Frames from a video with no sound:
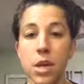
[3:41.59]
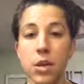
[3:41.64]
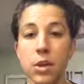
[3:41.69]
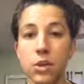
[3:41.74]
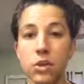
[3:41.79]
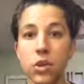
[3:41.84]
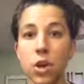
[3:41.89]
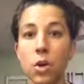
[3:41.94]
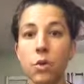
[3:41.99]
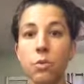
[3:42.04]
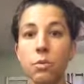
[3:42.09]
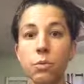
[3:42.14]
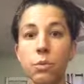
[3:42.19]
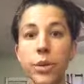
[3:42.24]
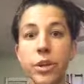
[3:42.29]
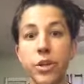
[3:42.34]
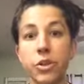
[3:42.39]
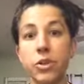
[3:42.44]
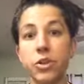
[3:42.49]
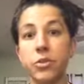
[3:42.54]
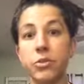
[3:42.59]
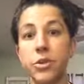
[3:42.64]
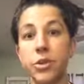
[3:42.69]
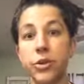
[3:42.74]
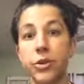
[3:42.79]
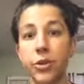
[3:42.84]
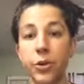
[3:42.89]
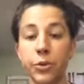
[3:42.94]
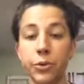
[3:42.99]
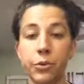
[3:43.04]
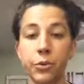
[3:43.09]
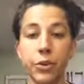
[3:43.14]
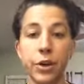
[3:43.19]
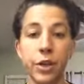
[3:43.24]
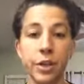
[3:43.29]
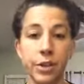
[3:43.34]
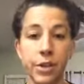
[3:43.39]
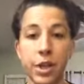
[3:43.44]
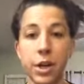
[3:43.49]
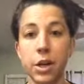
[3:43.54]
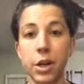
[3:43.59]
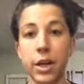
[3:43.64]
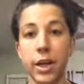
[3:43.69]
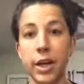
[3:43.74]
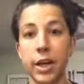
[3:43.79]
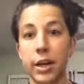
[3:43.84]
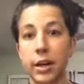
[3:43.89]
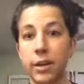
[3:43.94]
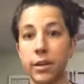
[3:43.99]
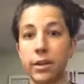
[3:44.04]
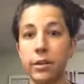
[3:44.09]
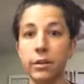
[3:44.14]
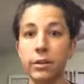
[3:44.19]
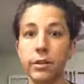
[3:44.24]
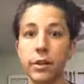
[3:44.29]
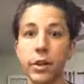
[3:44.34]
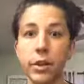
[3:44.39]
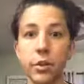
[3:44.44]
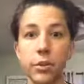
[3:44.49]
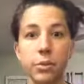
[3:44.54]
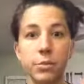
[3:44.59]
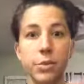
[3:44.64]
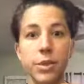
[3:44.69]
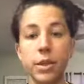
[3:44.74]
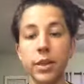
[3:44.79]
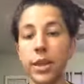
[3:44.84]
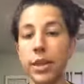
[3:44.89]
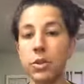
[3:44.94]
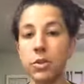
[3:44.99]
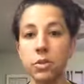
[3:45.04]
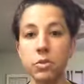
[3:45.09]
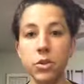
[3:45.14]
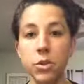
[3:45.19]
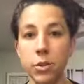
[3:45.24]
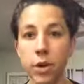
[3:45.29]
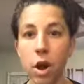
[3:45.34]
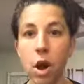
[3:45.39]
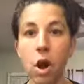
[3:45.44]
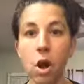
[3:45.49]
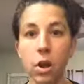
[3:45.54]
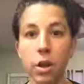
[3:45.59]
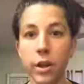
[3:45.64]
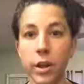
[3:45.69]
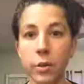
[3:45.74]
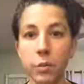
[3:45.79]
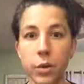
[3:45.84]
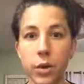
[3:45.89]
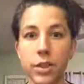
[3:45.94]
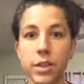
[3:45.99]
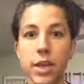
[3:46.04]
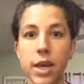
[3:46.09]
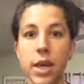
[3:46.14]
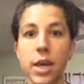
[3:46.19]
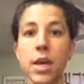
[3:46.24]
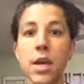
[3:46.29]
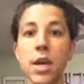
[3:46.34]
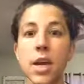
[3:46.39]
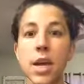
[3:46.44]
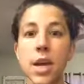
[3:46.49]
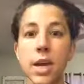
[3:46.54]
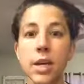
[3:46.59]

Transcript: you don't reintroduce gluten and dairy and legumes like you don't do it all in one day